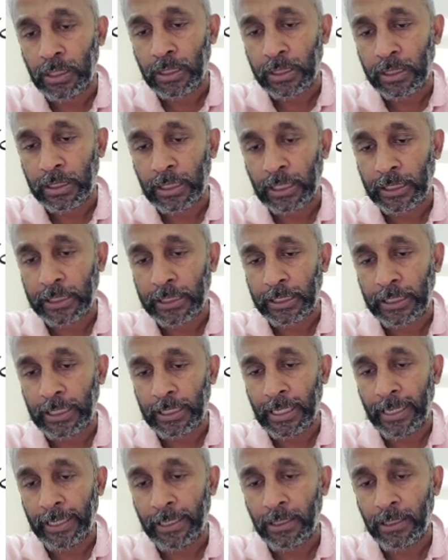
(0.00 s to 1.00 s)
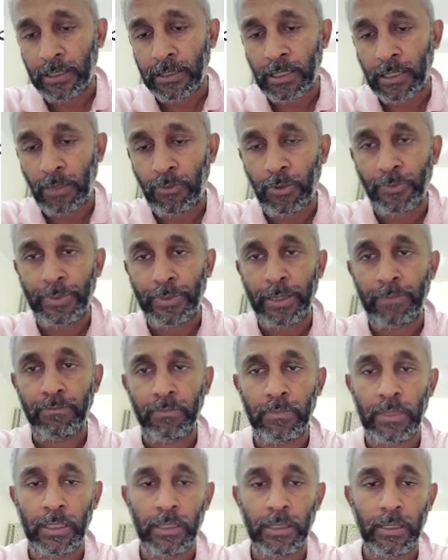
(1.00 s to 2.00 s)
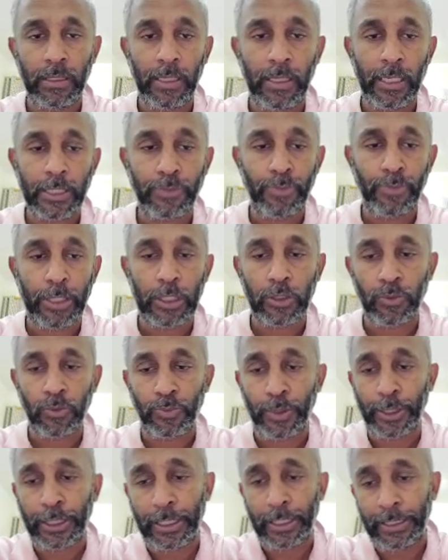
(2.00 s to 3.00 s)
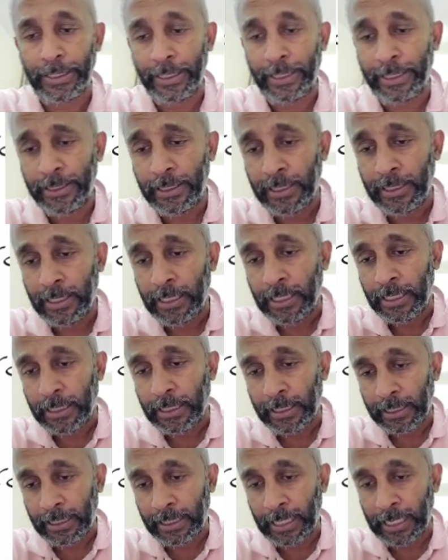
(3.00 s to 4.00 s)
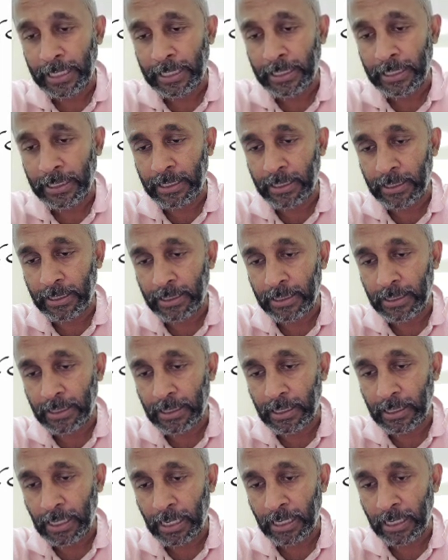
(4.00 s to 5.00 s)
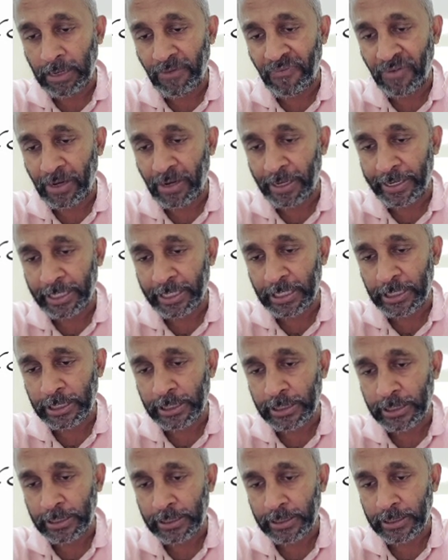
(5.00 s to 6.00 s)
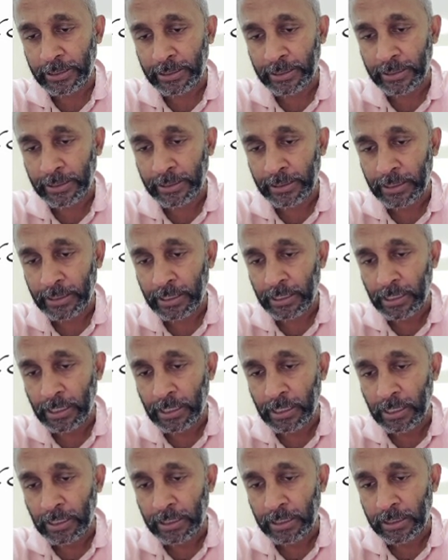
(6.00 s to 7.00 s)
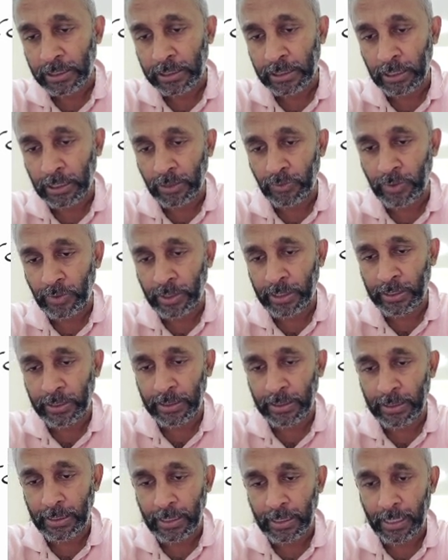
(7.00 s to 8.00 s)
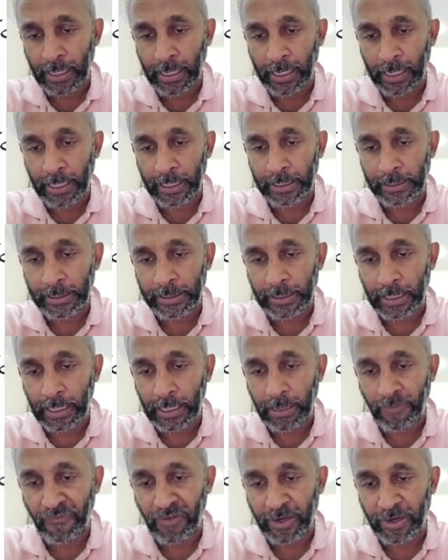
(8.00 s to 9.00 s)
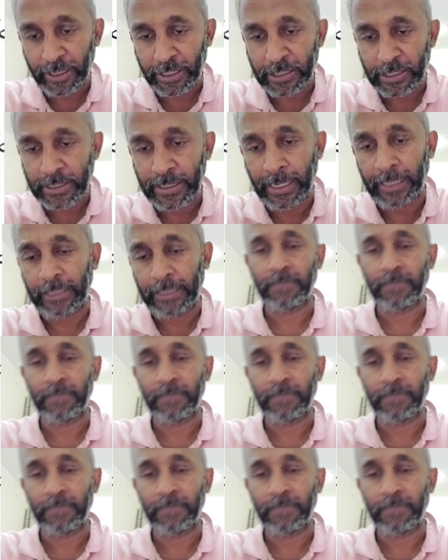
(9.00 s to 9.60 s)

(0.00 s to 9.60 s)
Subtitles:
39, some of them has been superseded, then IFRS 7 and IFRS 9.